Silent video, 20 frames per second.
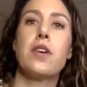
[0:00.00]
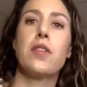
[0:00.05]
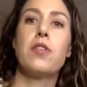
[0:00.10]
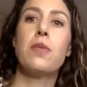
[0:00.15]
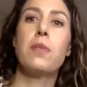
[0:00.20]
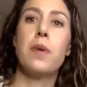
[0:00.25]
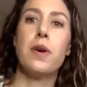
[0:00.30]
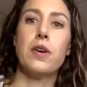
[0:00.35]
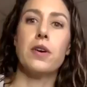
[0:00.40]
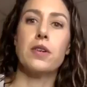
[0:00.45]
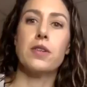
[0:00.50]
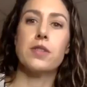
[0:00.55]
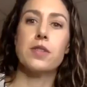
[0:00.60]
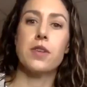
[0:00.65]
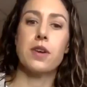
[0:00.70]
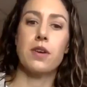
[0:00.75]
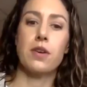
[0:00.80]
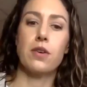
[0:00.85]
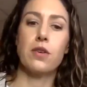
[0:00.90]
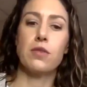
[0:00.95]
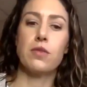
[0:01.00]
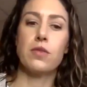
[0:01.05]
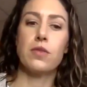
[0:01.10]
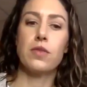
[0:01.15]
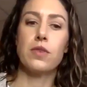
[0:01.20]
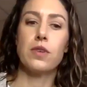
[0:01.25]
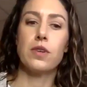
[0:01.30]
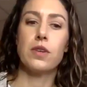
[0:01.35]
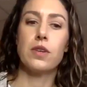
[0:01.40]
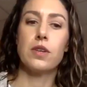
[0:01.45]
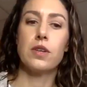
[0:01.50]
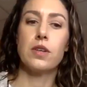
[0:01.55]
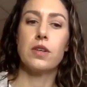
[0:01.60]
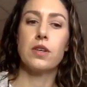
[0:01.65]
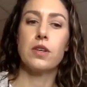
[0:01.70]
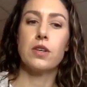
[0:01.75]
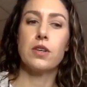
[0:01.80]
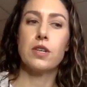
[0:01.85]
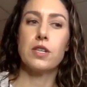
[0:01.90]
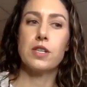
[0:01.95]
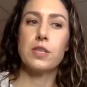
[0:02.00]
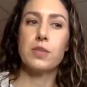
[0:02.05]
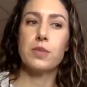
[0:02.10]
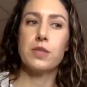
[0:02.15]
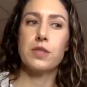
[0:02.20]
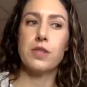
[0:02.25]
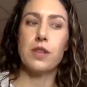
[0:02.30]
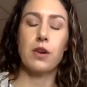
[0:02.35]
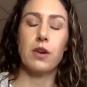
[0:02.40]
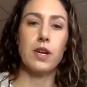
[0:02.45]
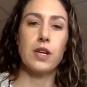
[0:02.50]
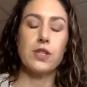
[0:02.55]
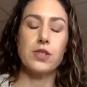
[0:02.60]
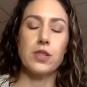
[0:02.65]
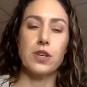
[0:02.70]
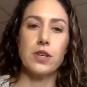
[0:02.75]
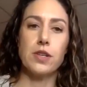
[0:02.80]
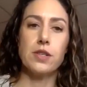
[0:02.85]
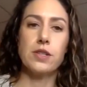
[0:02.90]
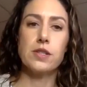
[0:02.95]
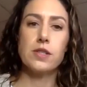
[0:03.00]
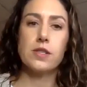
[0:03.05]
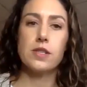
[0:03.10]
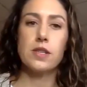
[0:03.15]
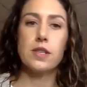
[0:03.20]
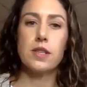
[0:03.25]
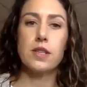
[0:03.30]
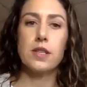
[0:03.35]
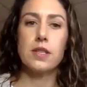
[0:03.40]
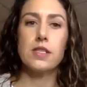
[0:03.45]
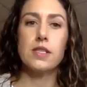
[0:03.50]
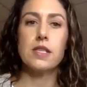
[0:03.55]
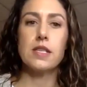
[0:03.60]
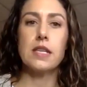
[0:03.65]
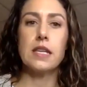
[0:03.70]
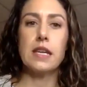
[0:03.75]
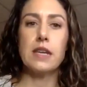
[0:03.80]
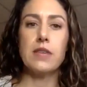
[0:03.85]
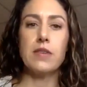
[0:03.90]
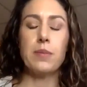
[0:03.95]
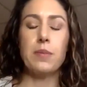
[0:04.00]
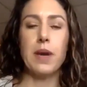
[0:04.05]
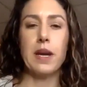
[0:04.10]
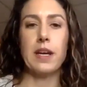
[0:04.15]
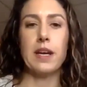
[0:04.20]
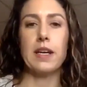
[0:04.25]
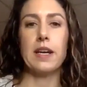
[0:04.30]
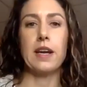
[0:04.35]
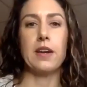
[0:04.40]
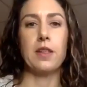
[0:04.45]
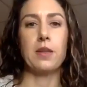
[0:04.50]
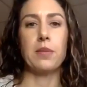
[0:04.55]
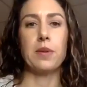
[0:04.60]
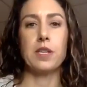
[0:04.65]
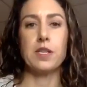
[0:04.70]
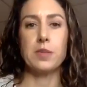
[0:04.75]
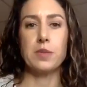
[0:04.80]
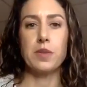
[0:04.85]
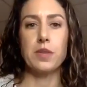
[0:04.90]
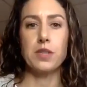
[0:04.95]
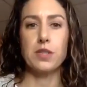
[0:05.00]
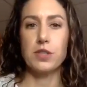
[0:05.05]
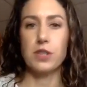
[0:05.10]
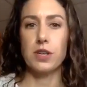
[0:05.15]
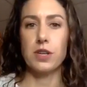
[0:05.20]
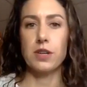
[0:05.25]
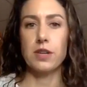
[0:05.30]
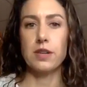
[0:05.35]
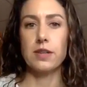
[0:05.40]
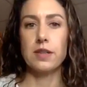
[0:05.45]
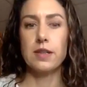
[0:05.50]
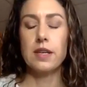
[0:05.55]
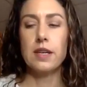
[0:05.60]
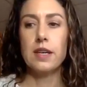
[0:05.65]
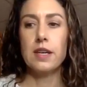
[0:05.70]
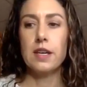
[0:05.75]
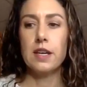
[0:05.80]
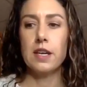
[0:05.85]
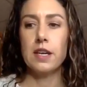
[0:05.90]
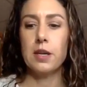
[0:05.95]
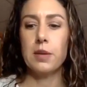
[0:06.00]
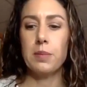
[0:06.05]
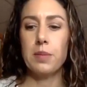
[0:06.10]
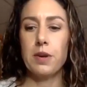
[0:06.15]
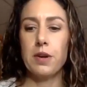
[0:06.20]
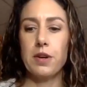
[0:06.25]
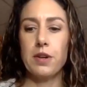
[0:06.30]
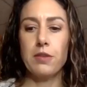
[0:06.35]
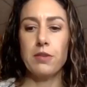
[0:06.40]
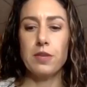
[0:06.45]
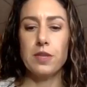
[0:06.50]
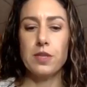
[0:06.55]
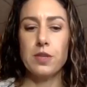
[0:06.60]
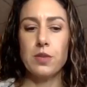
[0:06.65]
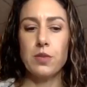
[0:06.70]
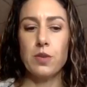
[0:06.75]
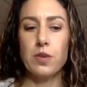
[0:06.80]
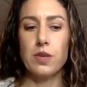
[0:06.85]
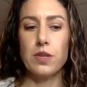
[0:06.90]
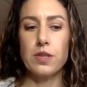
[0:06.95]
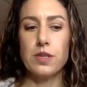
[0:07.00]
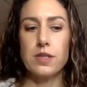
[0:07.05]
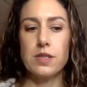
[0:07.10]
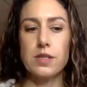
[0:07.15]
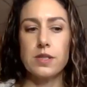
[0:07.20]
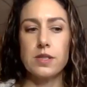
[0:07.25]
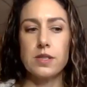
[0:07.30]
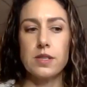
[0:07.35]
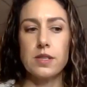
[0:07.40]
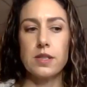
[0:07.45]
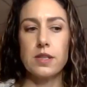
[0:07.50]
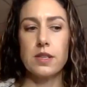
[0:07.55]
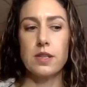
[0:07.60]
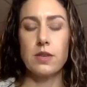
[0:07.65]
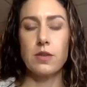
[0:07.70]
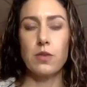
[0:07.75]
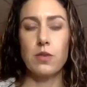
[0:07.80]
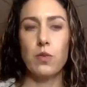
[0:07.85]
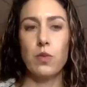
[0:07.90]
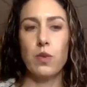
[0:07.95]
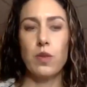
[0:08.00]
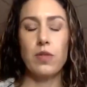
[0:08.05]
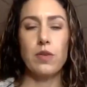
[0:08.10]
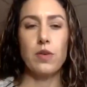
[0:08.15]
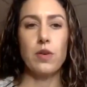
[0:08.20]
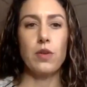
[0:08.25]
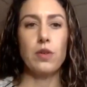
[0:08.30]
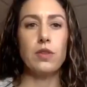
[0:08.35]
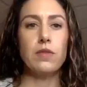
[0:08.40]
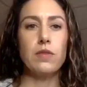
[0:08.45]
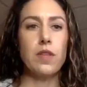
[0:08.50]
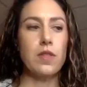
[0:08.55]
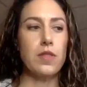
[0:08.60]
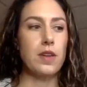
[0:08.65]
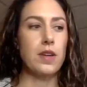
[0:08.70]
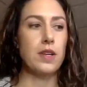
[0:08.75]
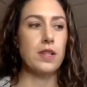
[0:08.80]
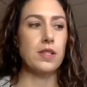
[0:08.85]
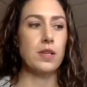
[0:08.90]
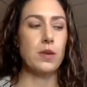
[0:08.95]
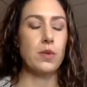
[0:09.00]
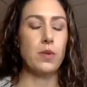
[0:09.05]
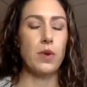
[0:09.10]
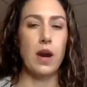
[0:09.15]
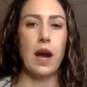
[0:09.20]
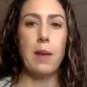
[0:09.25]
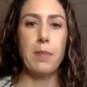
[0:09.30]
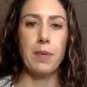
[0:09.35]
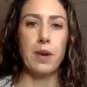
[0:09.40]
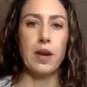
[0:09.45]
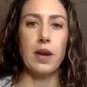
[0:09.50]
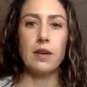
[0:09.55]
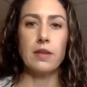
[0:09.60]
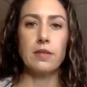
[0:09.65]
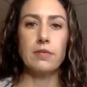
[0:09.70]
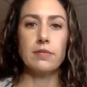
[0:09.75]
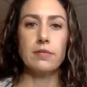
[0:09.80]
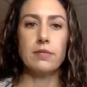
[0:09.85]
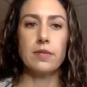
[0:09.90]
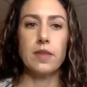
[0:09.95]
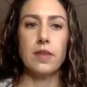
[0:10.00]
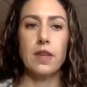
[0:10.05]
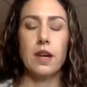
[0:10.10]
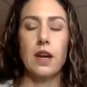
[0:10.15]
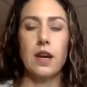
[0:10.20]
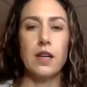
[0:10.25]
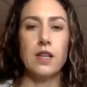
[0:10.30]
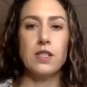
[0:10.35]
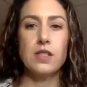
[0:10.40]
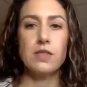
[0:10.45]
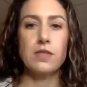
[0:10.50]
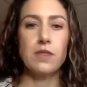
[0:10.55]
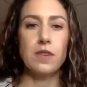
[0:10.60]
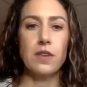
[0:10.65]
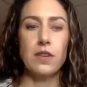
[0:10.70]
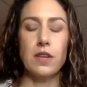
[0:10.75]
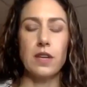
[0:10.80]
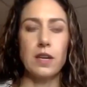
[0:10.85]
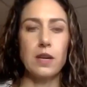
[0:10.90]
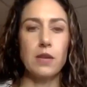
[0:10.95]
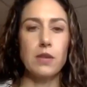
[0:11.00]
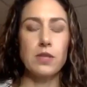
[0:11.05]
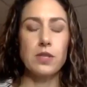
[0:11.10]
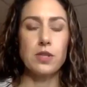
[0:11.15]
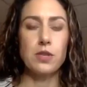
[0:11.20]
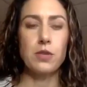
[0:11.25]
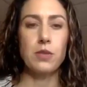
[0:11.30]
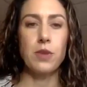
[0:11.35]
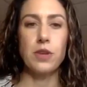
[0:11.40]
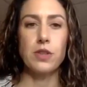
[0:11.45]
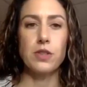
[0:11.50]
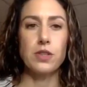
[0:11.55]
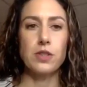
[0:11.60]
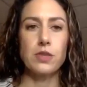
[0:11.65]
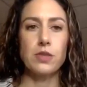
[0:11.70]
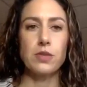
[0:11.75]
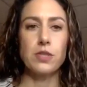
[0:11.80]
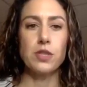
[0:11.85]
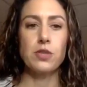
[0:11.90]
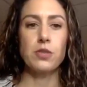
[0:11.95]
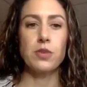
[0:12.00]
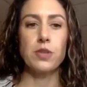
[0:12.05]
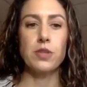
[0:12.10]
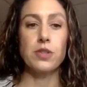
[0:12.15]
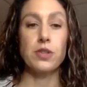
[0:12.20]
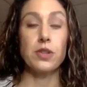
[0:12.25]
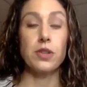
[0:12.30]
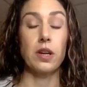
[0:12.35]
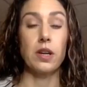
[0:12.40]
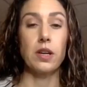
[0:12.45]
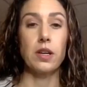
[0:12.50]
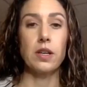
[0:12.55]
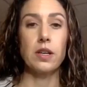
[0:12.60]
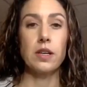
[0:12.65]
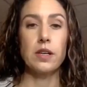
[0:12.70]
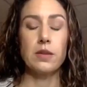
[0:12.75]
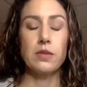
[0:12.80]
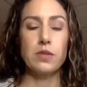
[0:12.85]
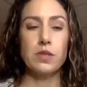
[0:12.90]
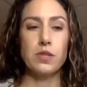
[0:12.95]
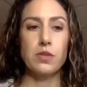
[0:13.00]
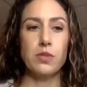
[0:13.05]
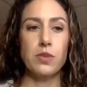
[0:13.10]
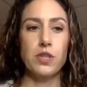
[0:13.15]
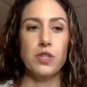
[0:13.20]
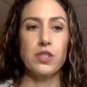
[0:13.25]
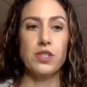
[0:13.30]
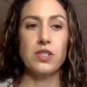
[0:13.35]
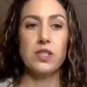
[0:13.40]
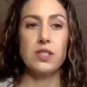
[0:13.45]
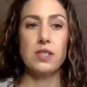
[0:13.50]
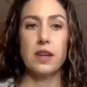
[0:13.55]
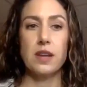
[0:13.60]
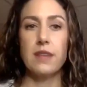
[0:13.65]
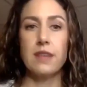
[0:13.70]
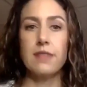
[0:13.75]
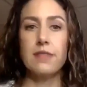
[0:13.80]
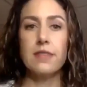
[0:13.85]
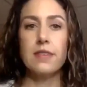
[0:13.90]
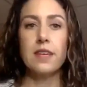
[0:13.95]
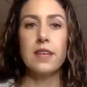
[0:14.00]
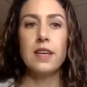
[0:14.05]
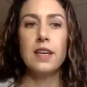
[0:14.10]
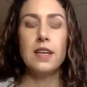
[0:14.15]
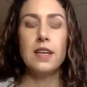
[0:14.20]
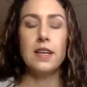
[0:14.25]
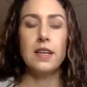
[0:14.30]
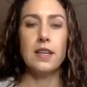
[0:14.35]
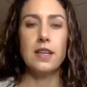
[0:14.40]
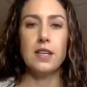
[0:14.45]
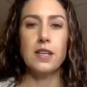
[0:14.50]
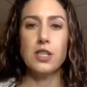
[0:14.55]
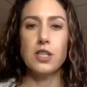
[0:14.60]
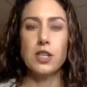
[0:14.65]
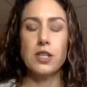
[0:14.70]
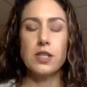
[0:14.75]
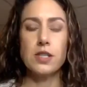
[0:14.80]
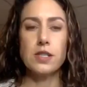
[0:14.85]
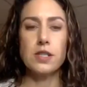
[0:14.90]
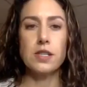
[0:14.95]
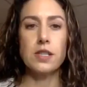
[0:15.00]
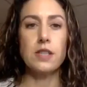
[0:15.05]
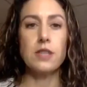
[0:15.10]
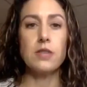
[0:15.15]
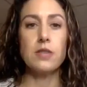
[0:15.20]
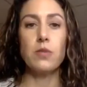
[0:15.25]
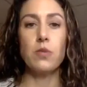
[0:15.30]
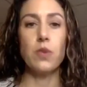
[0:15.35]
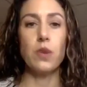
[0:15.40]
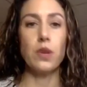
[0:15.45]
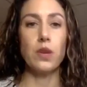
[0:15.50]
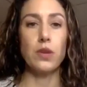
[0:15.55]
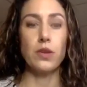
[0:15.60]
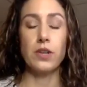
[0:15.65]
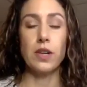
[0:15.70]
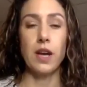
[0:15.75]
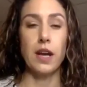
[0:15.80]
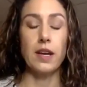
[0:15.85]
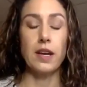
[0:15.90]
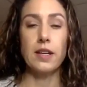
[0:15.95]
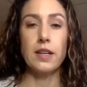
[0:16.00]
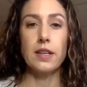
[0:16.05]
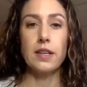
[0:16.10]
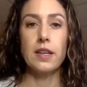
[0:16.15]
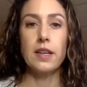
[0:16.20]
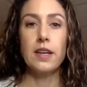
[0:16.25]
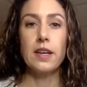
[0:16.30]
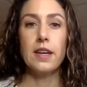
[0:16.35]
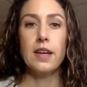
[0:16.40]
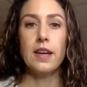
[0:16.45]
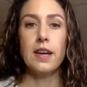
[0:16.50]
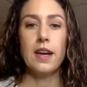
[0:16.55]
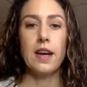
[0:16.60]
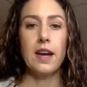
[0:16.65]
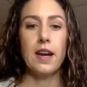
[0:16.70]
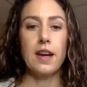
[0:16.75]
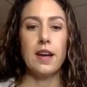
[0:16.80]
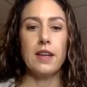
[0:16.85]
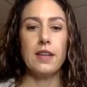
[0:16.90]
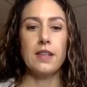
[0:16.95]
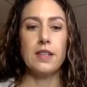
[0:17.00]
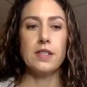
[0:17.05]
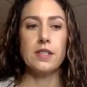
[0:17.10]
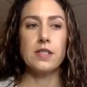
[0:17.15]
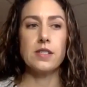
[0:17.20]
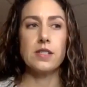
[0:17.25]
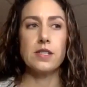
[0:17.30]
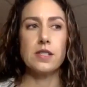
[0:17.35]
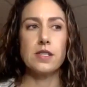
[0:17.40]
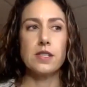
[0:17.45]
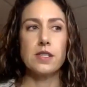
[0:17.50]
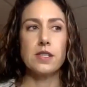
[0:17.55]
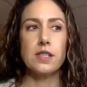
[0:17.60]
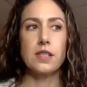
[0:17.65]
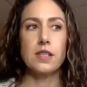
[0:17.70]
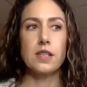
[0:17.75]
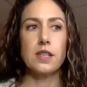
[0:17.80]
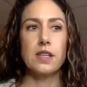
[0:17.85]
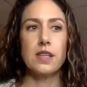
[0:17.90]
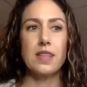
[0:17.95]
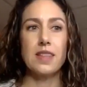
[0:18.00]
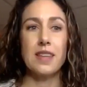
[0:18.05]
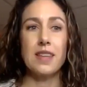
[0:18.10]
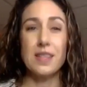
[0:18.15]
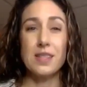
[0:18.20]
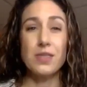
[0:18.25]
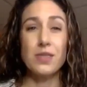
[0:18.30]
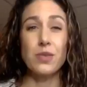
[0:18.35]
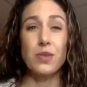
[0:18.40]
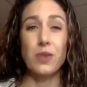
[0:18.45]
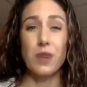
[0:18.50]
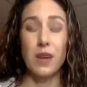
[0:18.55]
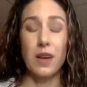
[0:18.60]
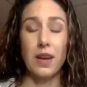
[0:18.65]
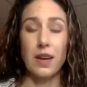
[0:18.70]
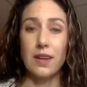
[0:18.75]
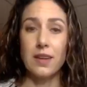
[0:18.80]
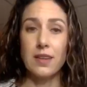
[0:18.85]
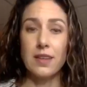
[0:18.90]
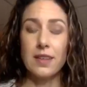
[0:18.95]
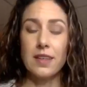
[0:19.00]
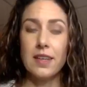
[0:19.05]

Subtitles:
other box of Christmas decorations that didn't even make it out of the basement this year. And part of the reason was, with all of the things that were happening, I just felt like it was too much. It was too much clutter. It was too much stuff. And I just didn't want to look at it. And that's okay.